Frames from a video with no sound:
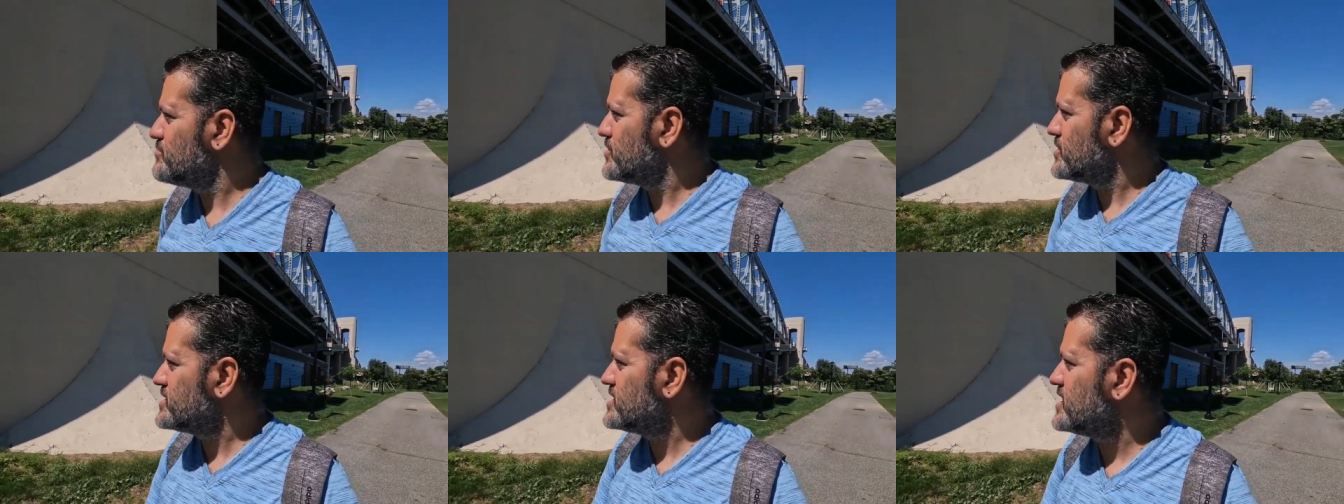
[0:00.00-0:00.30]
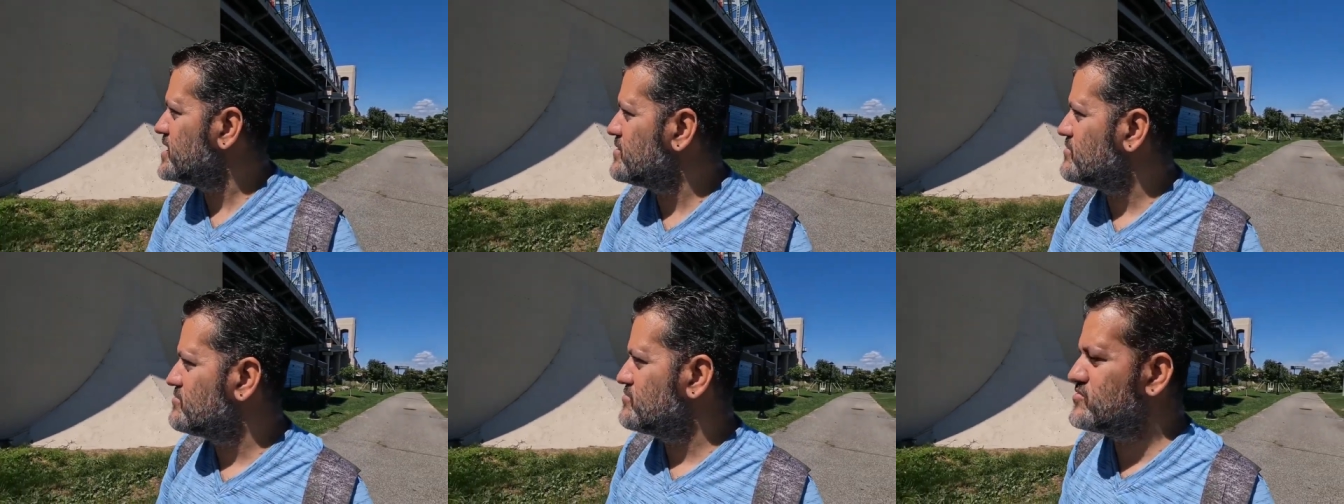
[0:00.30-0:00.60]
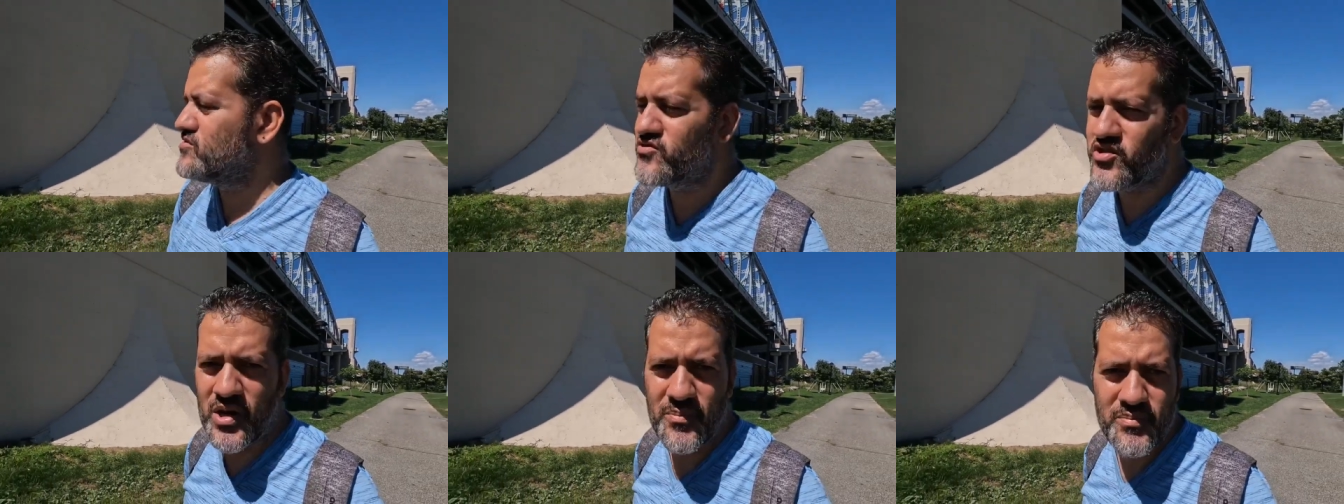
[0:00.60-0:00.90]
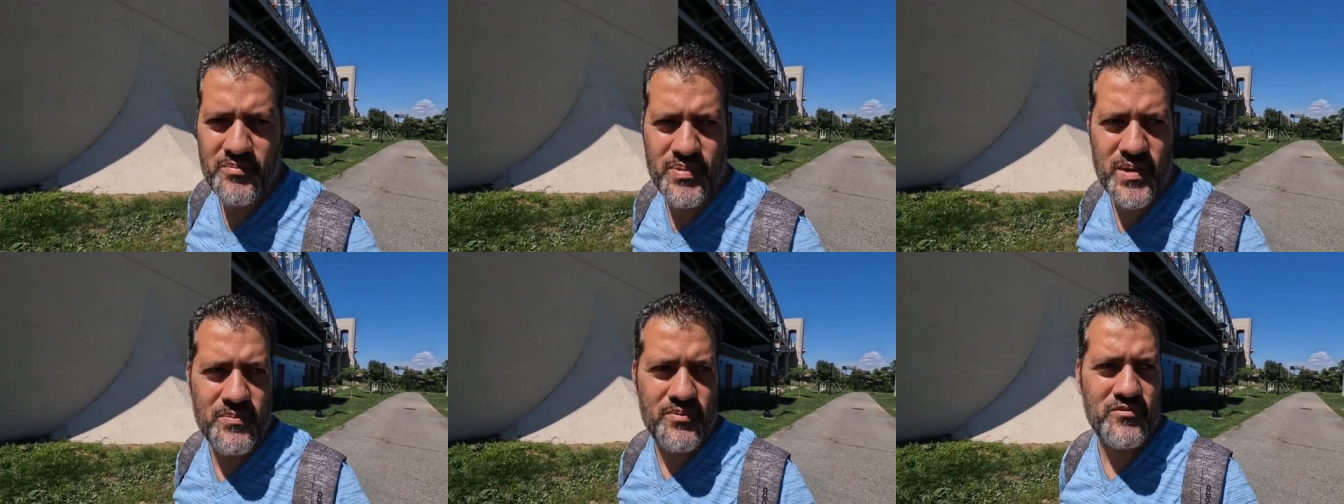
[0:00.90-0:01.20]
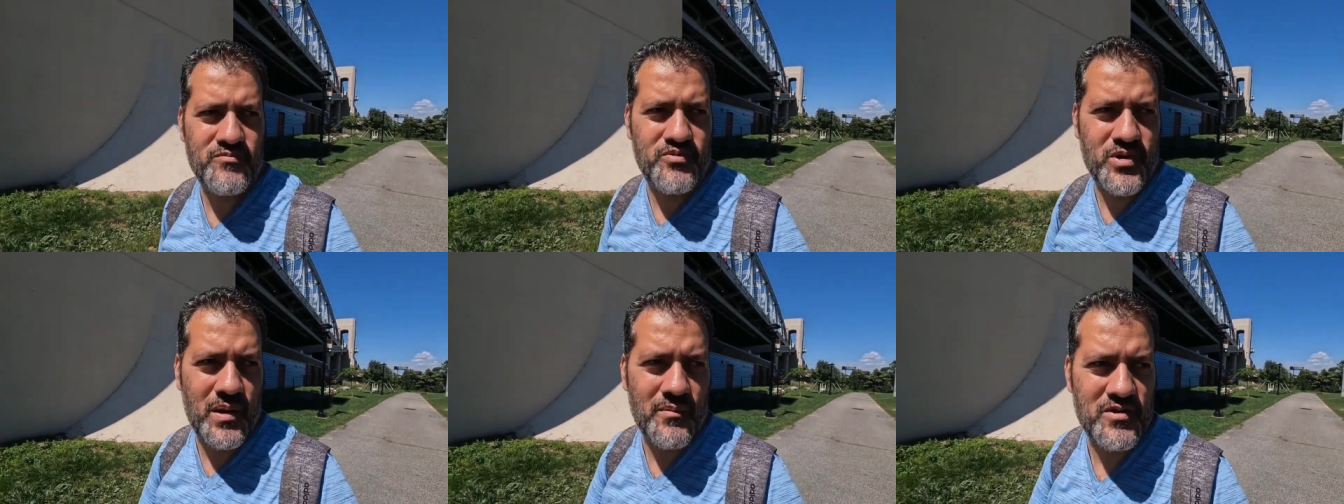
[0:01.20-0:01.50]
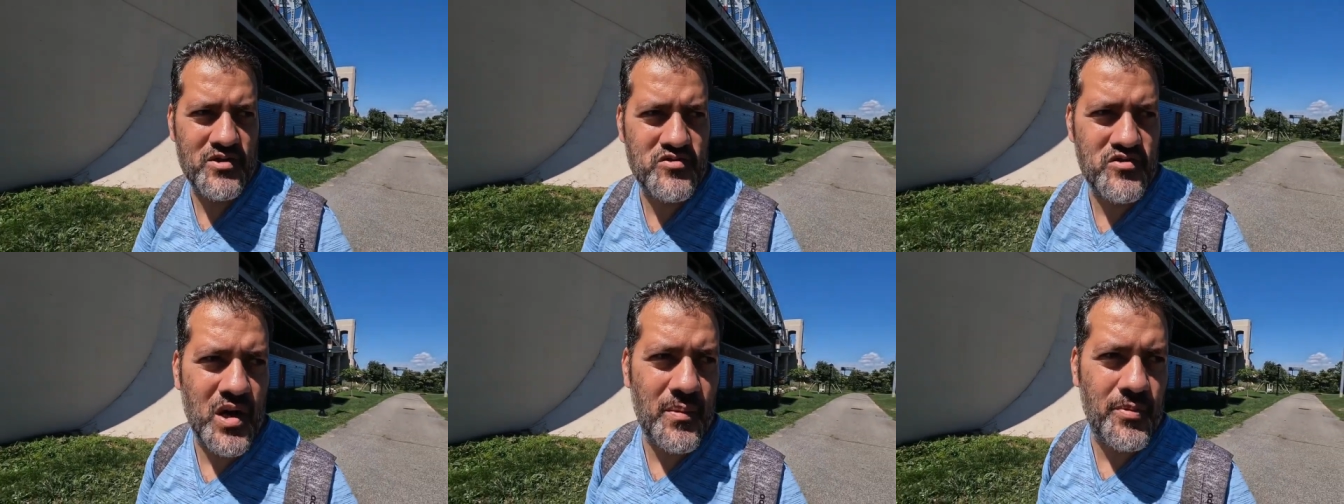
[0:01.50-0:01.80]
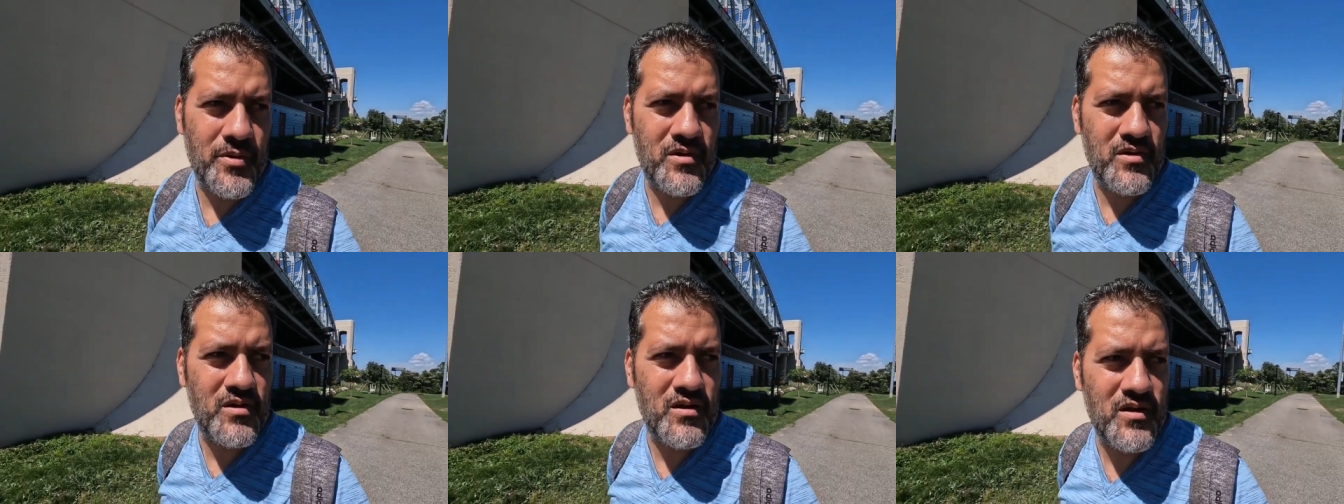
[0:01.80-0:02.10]
But yeah, drop people probably
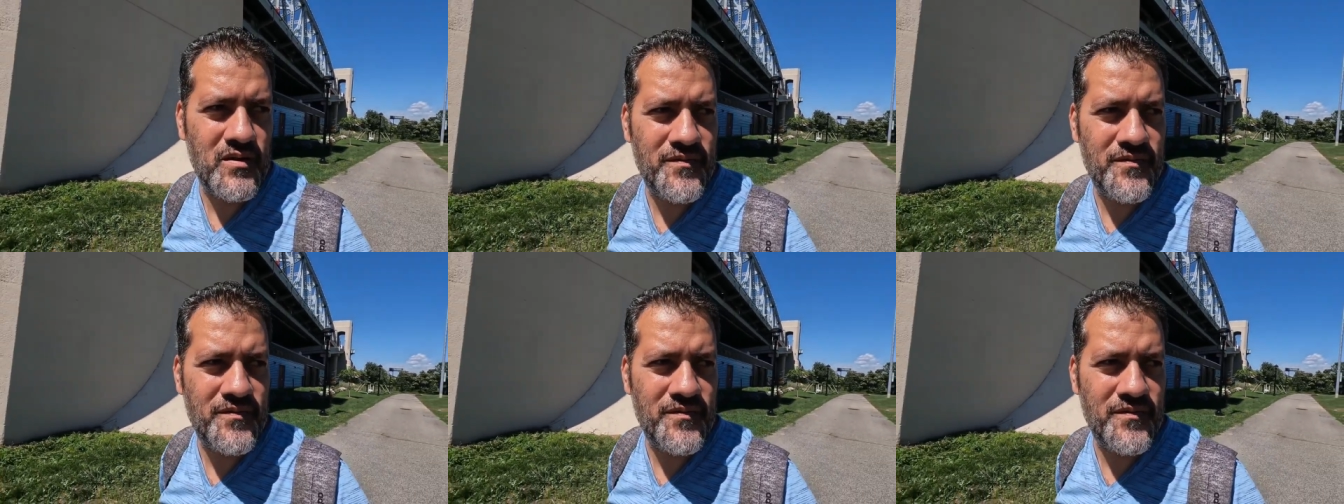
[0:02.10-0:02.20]
dropping it